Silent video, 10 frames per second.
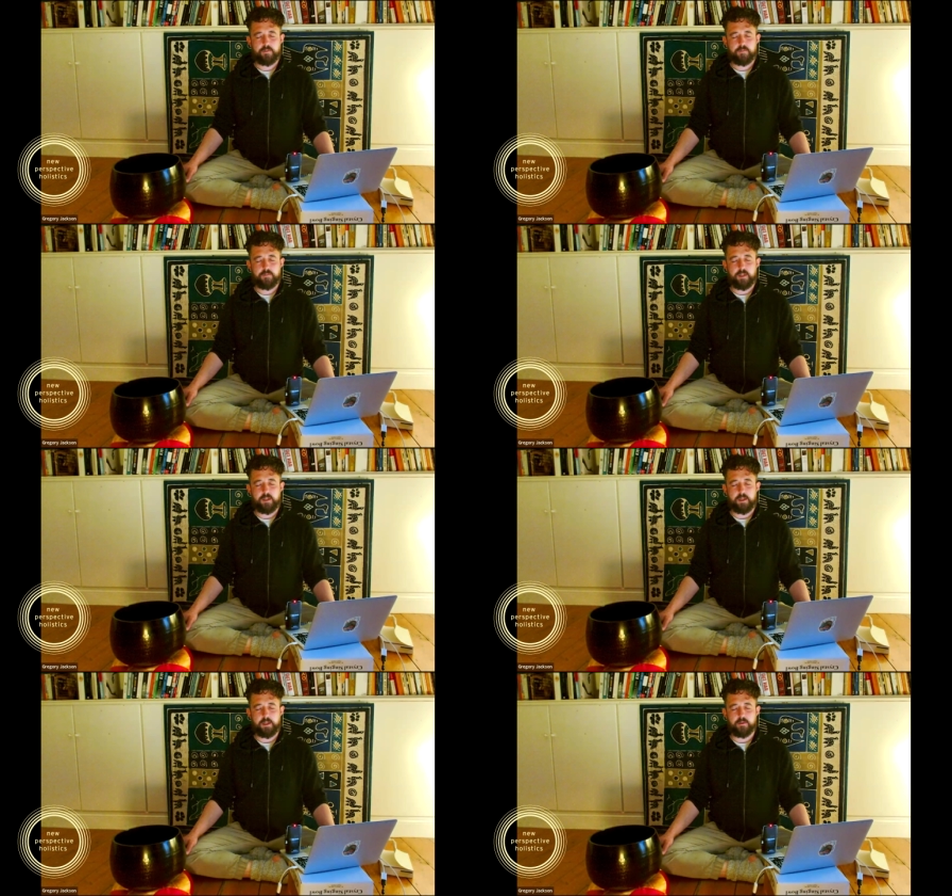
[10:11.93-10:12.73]

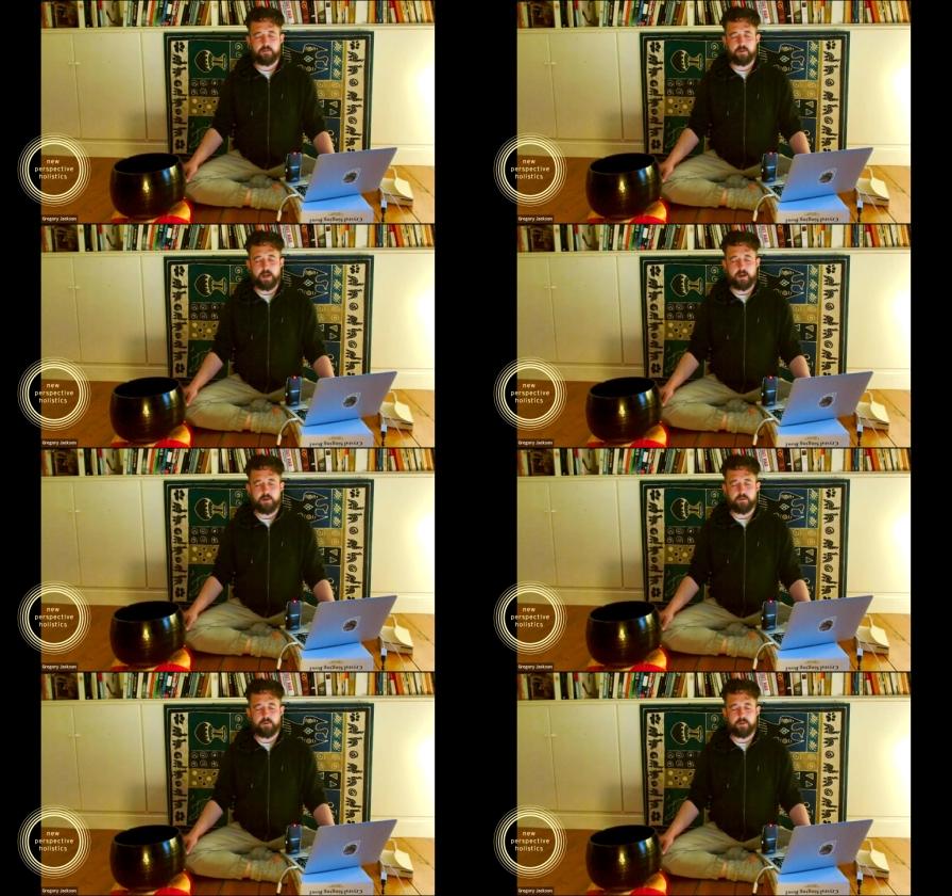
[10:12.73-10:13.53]
feeling
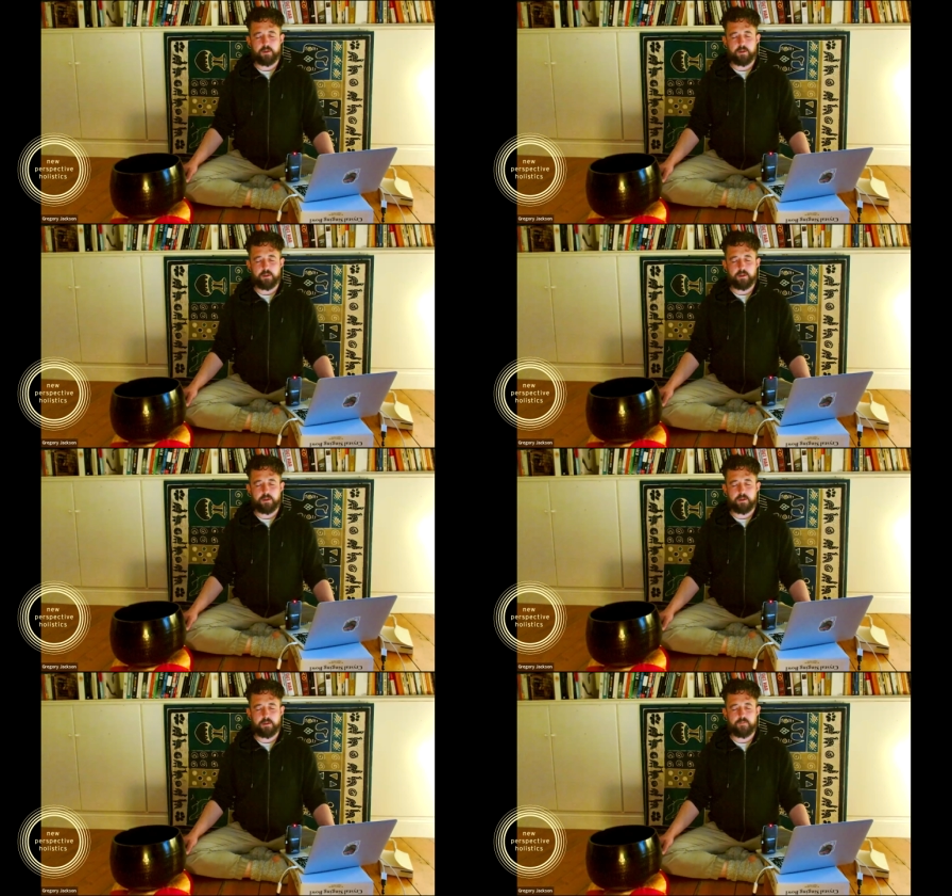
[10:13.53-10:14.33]
around
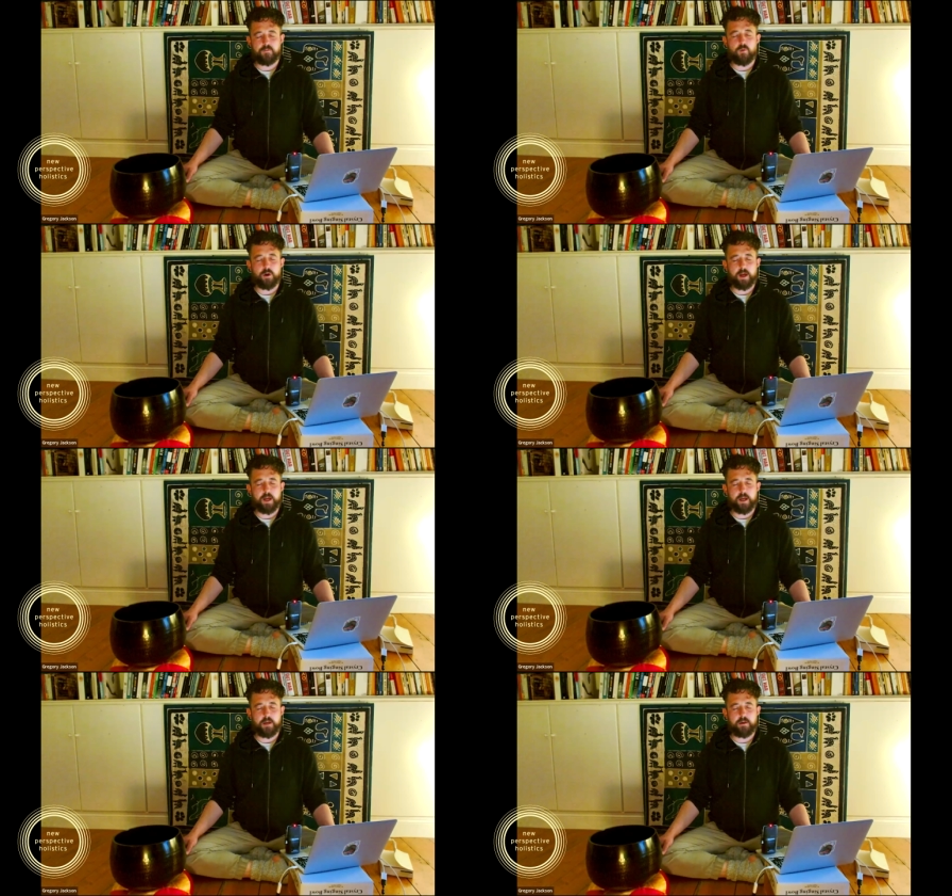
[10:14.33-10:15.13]
the
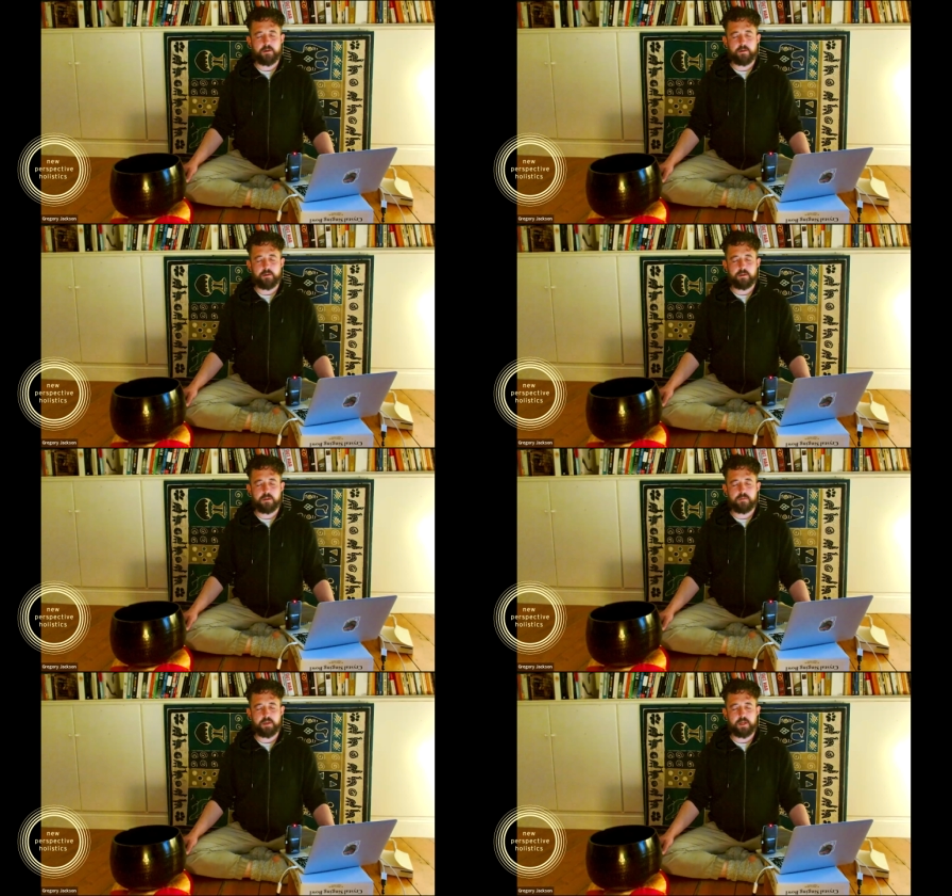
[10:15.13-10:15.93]
forehead to
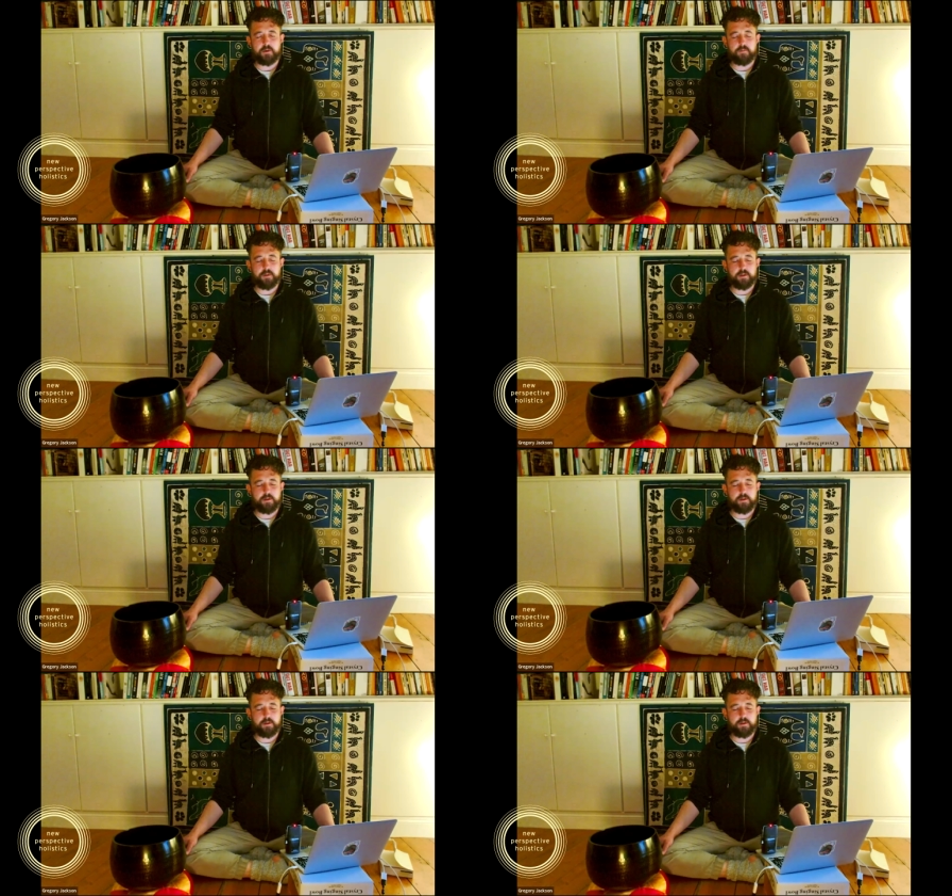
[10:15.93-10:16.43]
begin with.